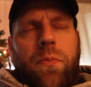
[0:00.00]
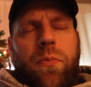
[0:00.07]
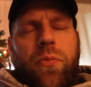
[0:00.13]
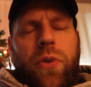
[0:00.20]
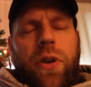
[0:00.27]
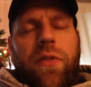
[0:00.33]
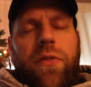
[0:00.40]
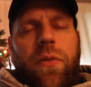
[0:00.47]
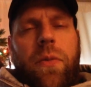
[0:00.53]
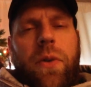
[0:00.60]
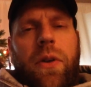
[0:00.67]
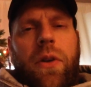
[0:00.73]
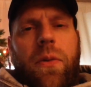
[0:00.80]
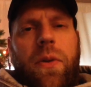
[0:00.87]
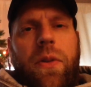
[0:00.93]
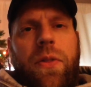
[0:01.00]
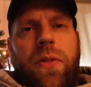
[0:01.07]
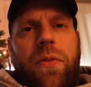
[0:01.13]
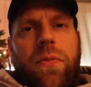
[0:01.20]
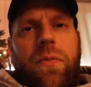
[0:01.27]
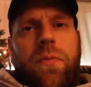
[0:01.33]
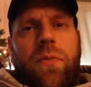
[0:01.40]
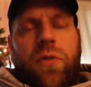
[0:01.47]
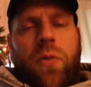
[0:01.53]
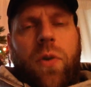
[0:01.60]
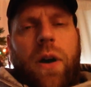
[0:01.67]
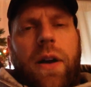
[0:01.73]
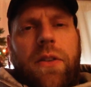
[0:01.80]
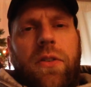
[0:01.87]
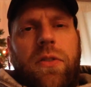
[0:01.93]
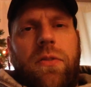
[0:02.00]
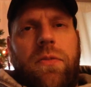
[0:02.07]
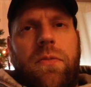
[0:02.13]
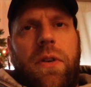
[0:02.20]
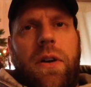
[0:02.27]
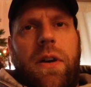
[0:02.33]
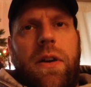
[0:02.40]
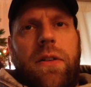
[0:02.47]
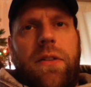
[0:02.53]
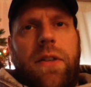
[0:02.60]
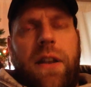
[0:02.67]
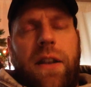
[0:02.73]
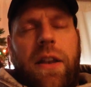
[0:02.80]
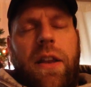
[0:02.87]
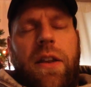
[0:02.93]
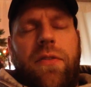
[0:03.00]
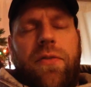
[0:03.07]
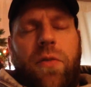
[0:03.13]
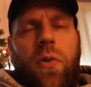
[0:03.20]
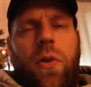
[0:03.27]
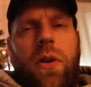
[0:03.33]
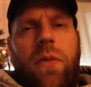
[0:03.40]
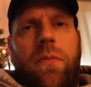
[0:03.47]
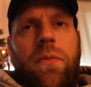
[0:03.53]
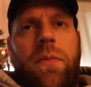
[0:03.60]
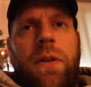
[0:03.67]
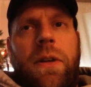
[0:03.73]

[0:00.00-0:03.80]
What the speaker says: pretty familiar with squats, technique, form.